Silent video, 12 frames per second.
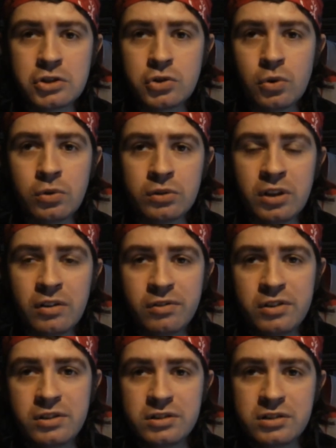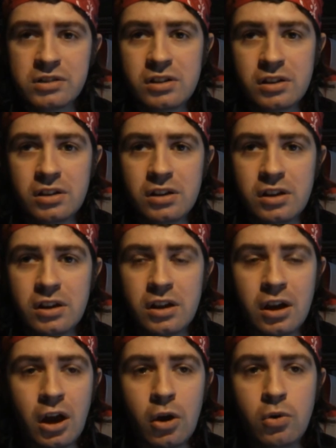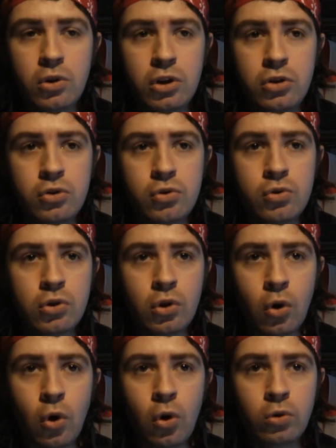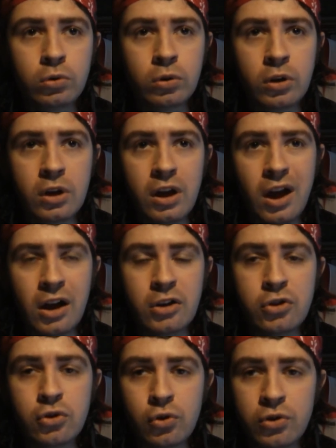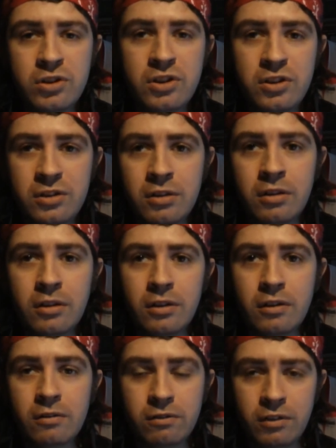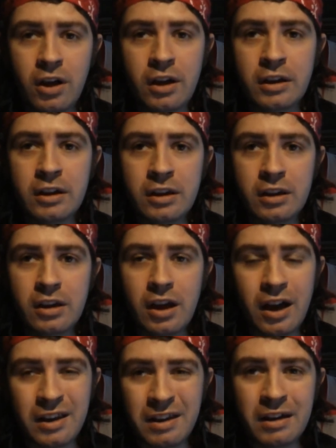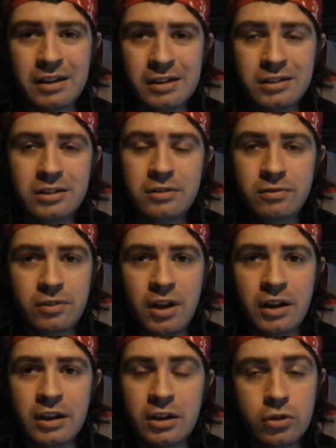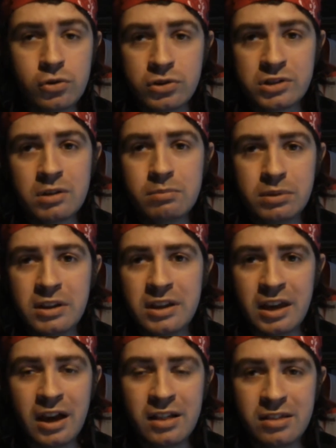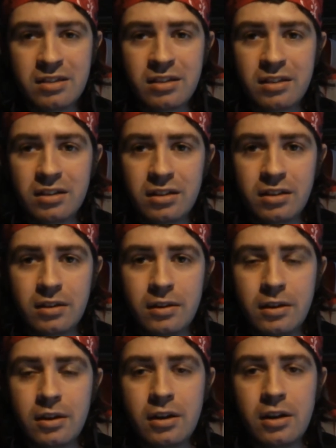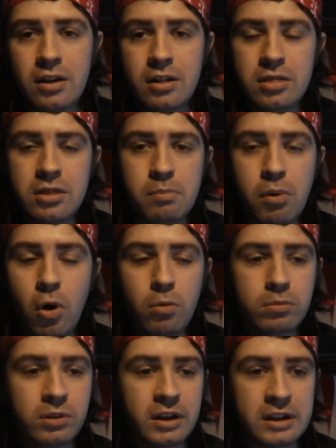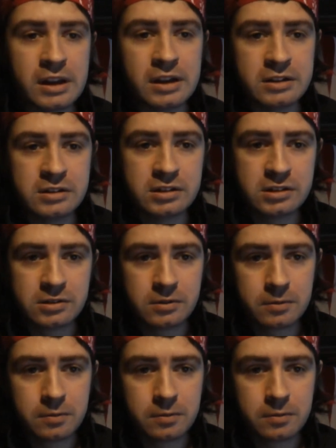strong difference. How can you call a Union flag an England flag? You simply can't. The bottom line is,